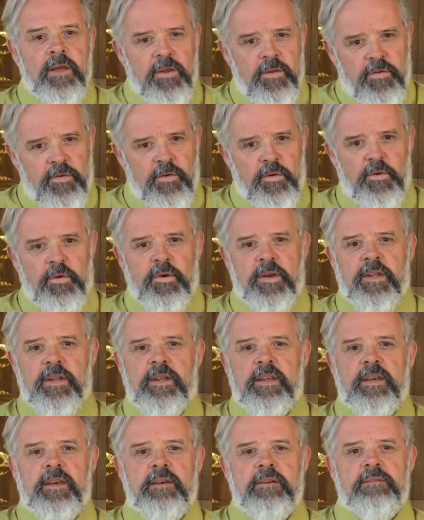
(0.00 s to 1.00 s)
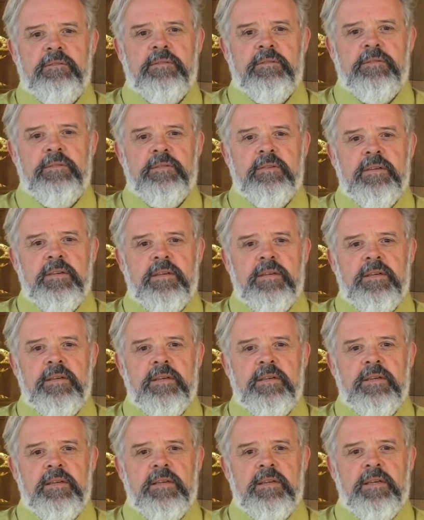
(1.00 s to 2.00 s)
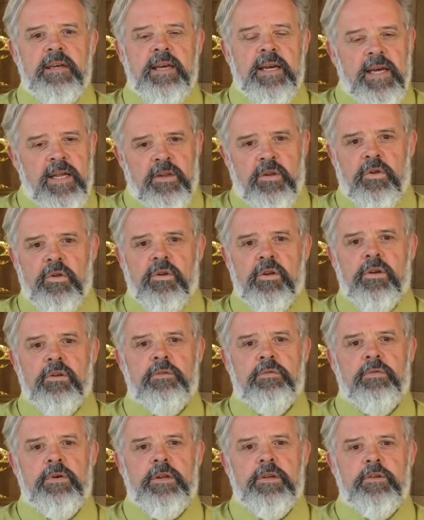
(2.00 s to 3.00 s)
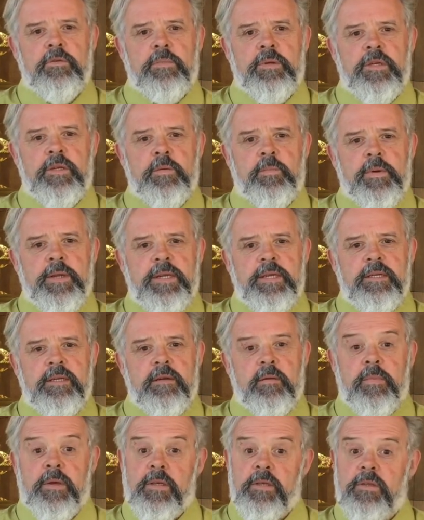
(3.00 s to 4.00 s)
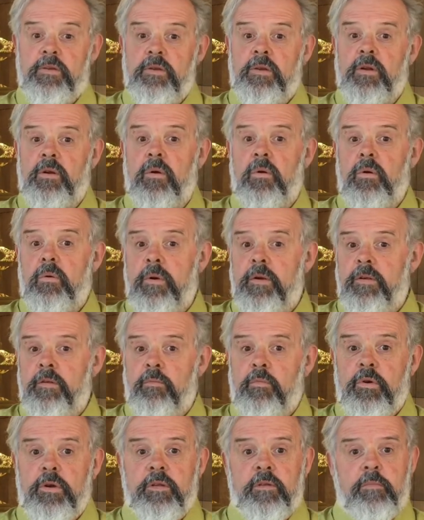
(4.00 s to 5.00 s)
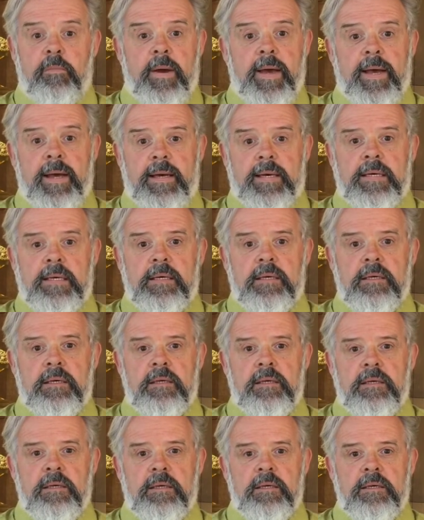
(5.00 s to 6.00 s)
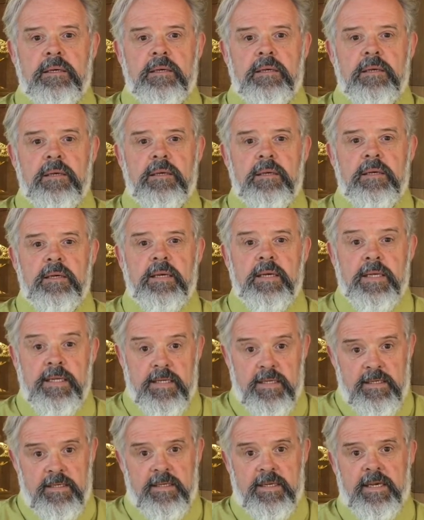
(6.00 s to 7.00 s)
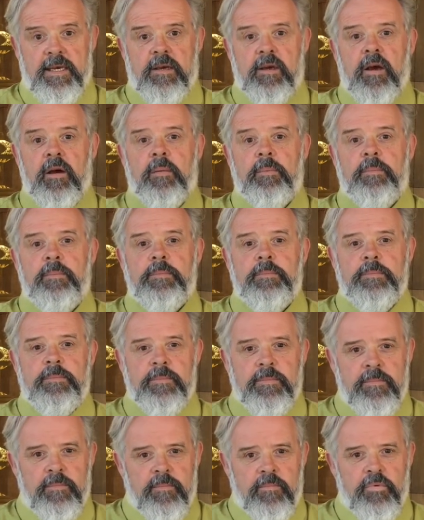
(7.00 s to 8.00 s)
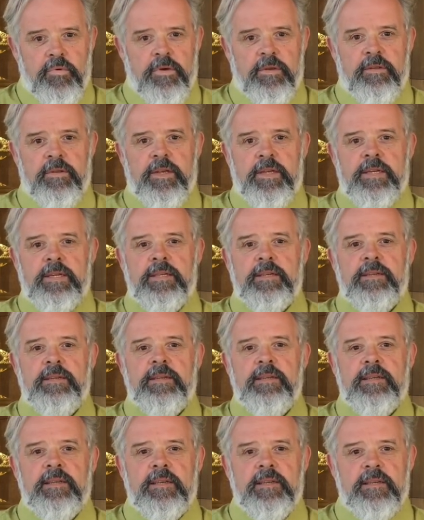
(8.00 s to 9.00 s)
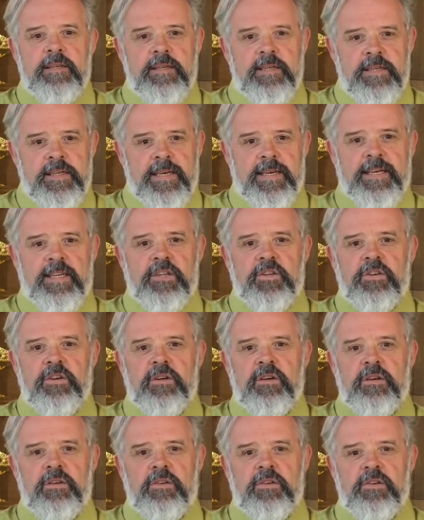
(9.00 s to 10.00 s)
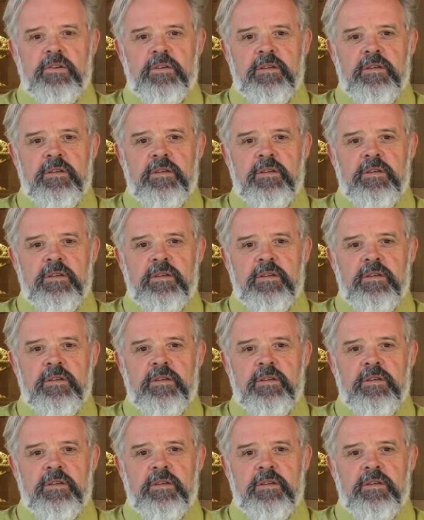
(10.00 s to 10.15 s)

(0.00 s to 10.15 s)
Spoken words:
So you can give. And you're not afraid to be depleted because you can always breathe back. Take up, breathe in, take in charge,